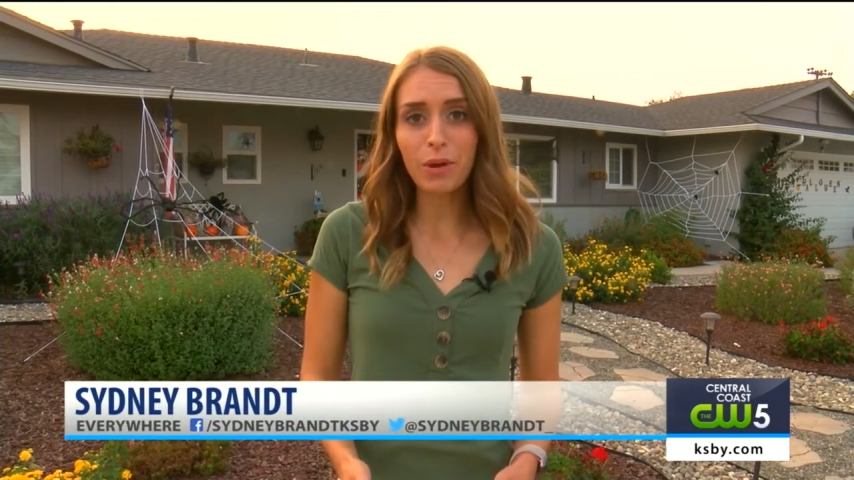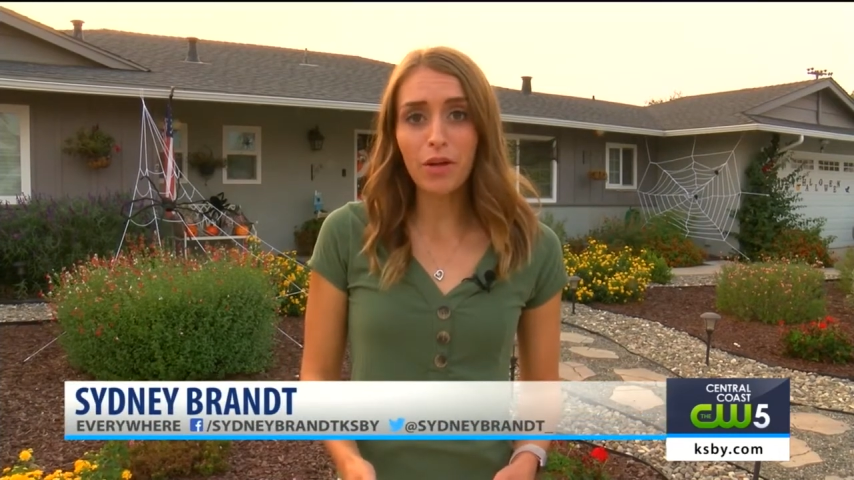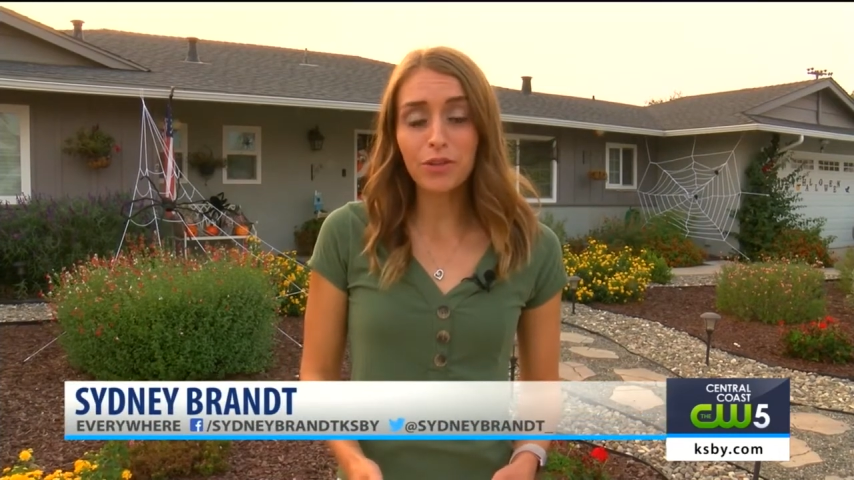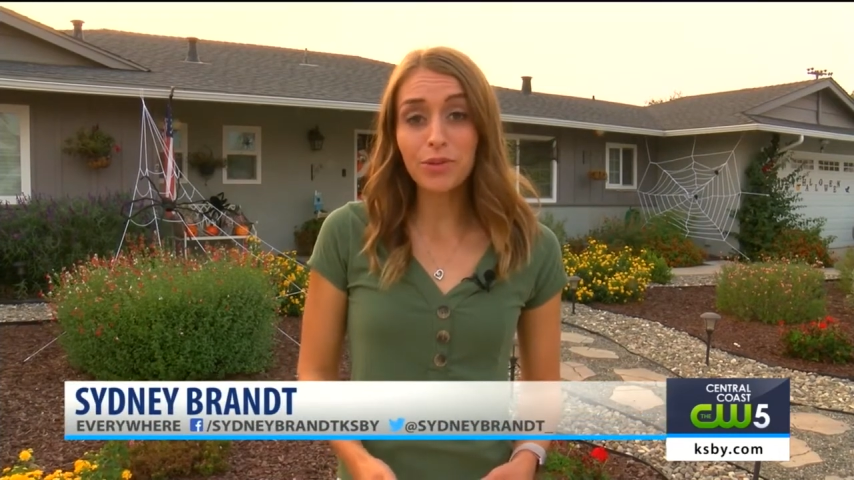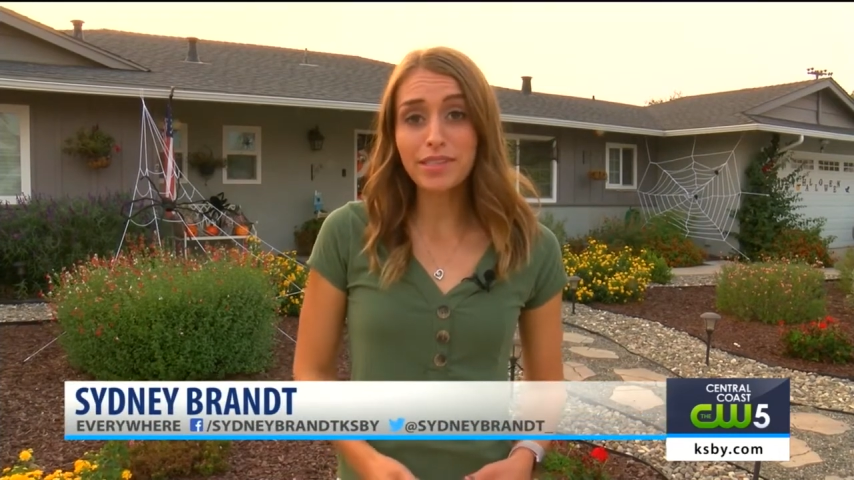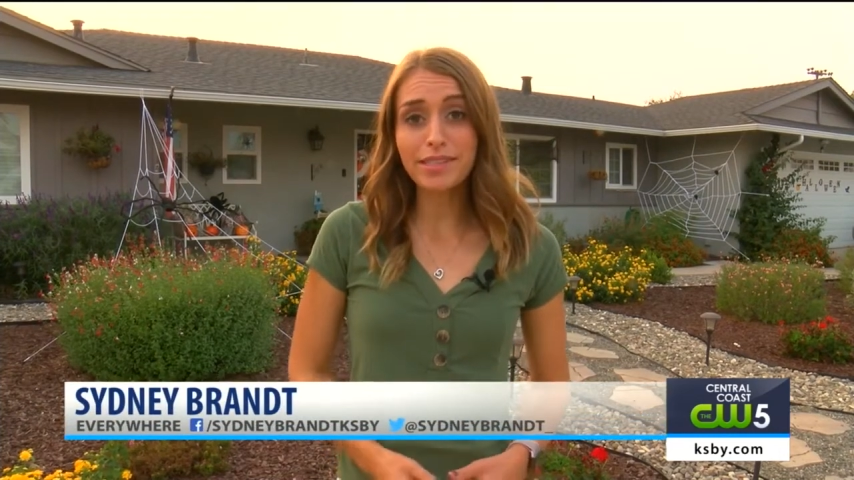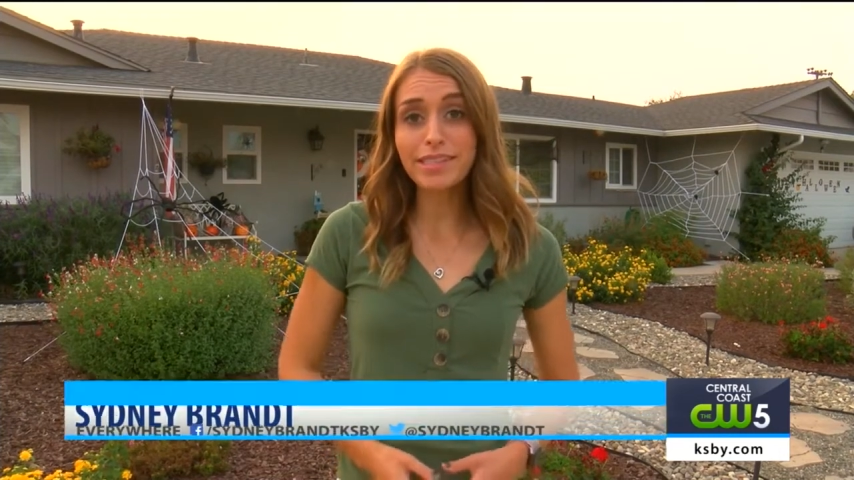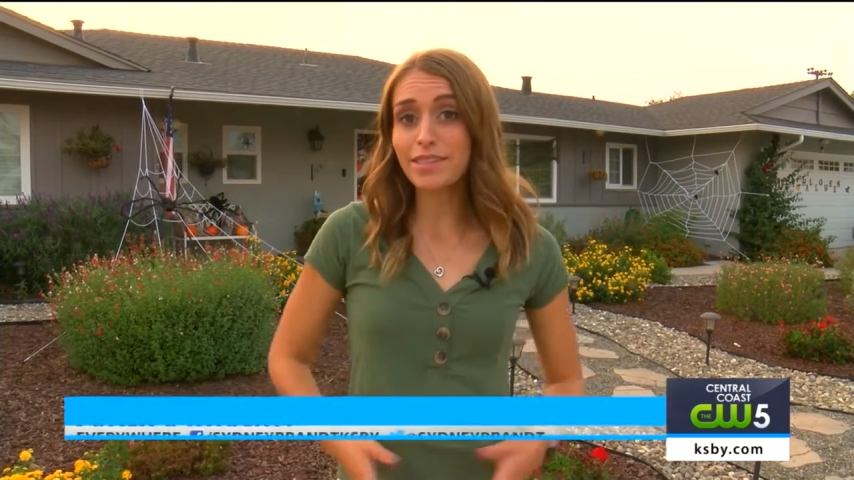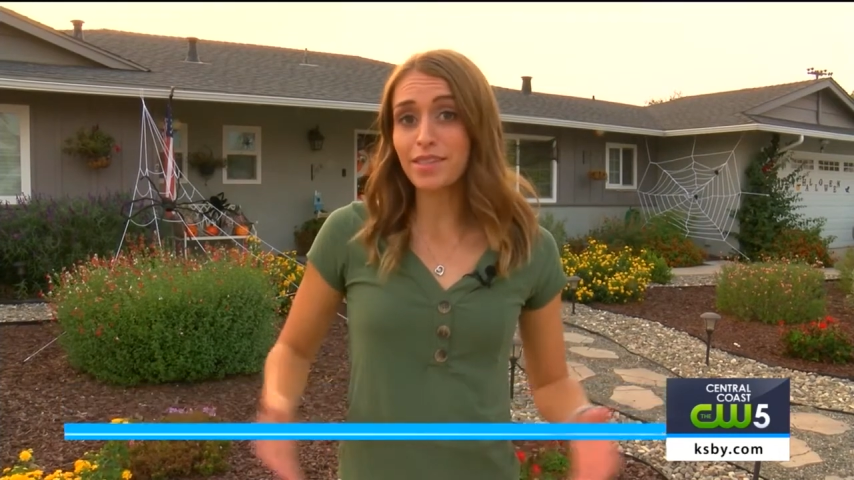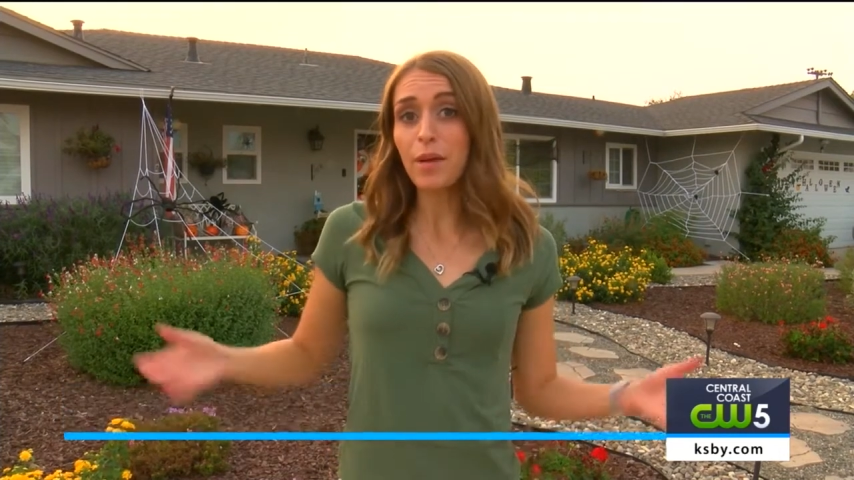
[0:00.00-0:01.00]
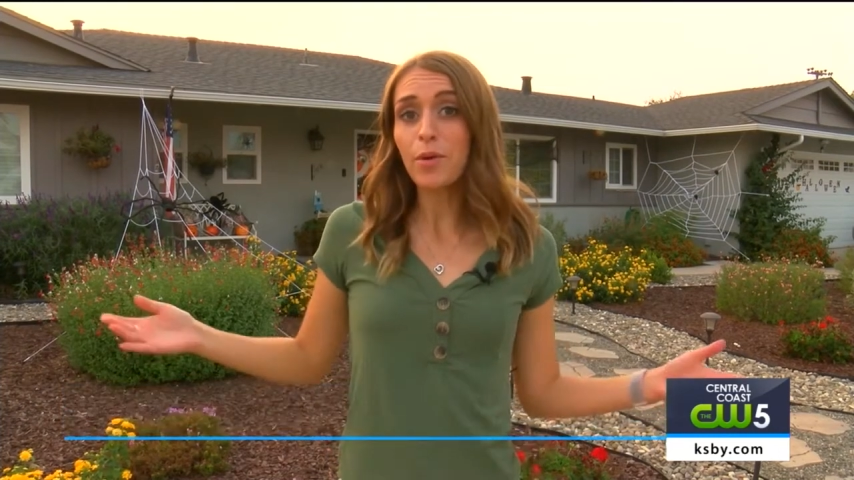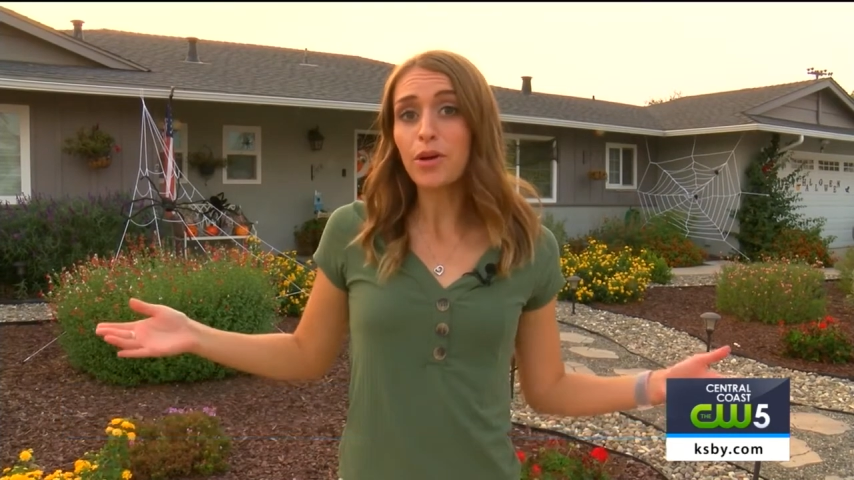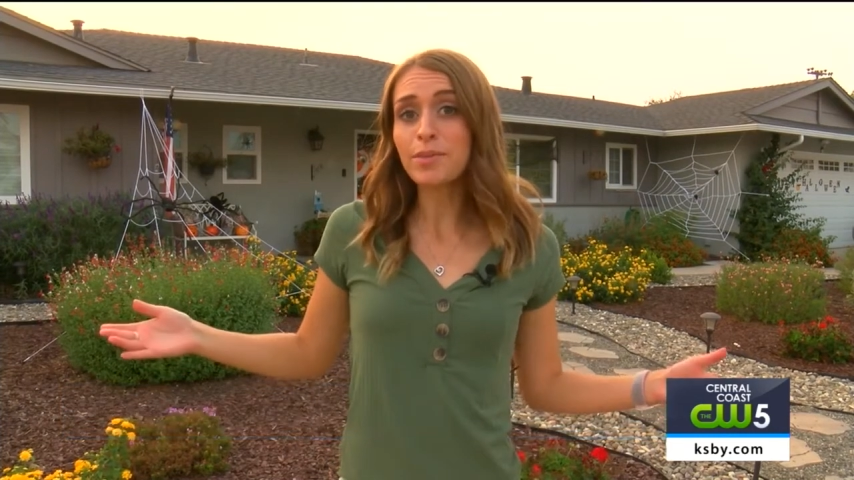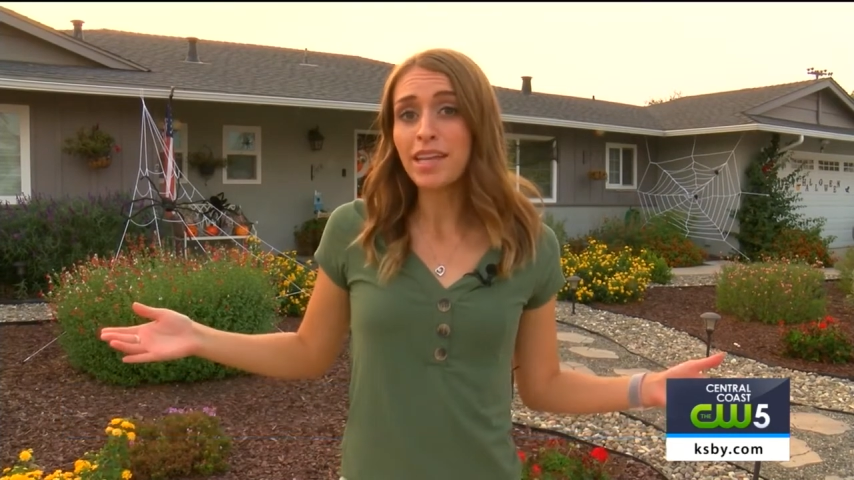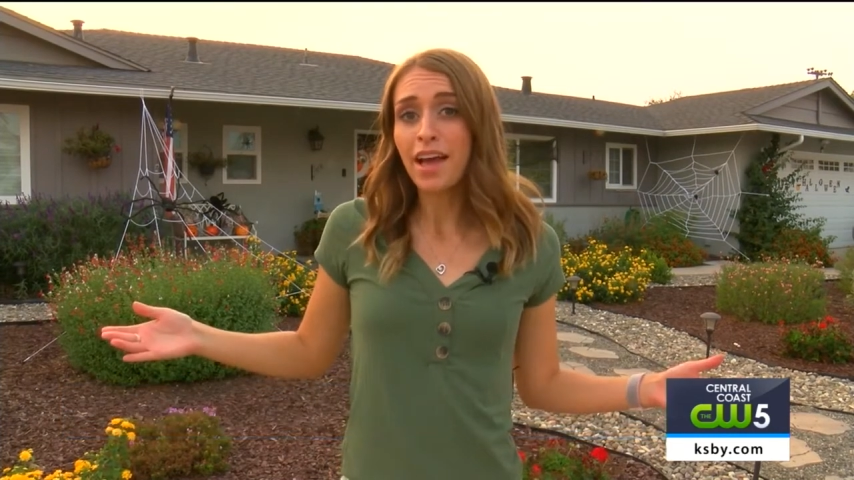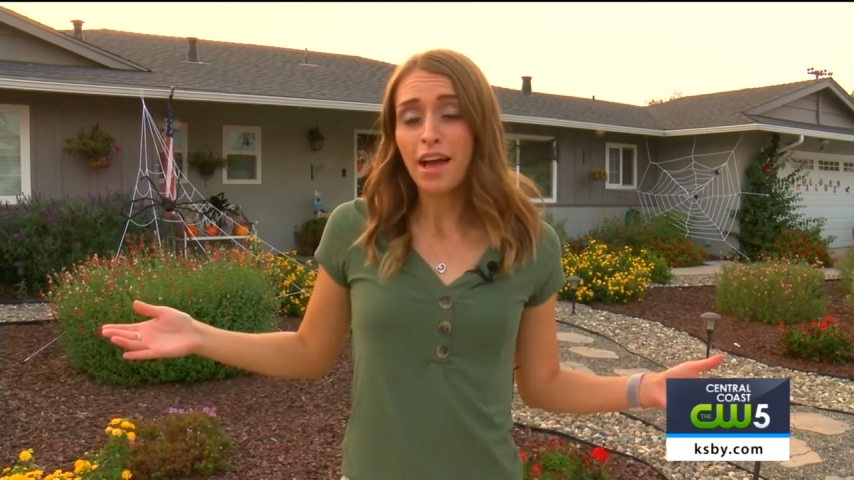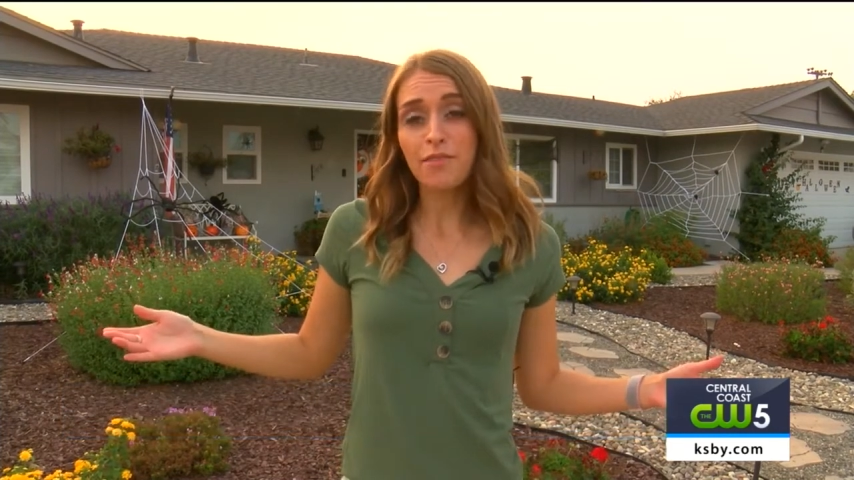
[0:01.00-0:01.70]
While you can see some homes